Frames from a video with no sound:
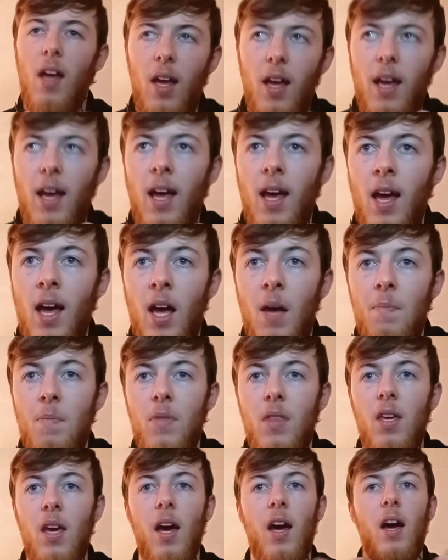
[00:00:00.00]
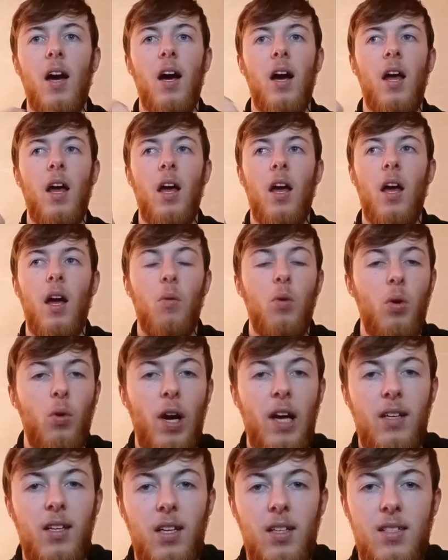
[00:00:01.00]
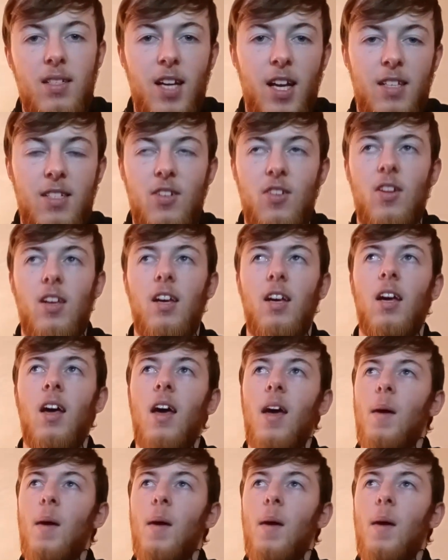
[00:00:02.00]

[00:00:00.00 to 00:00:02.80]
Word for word: Yeah, I would have reacted to this yesterday,